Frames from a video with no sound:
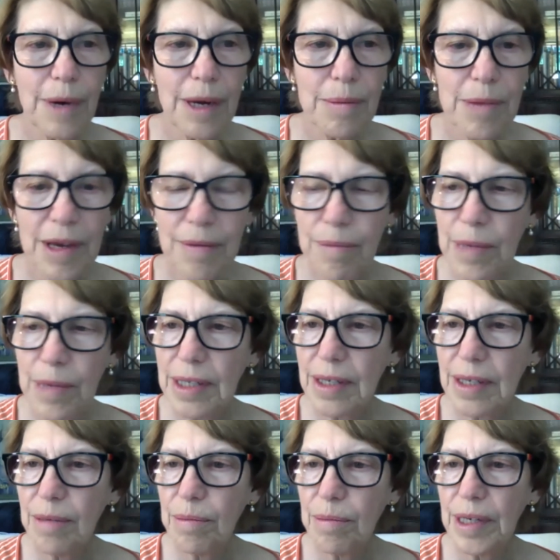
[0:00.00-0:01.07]
may have missed
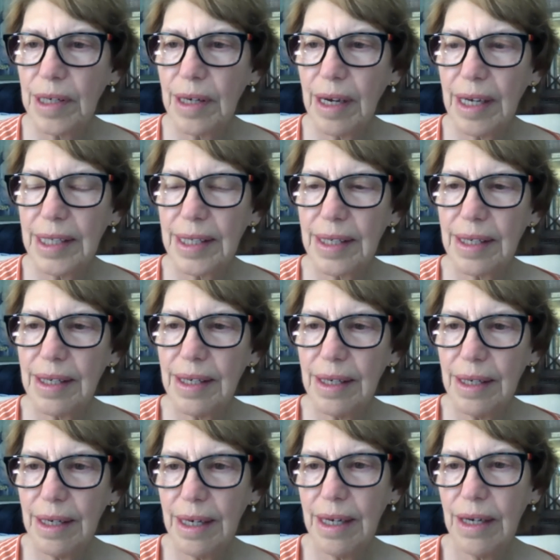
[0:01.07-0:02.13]
it, but I
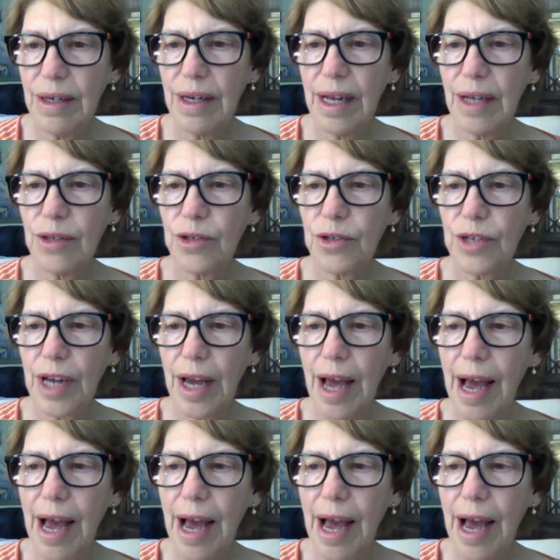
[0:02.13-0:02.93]
didn't hear an answer to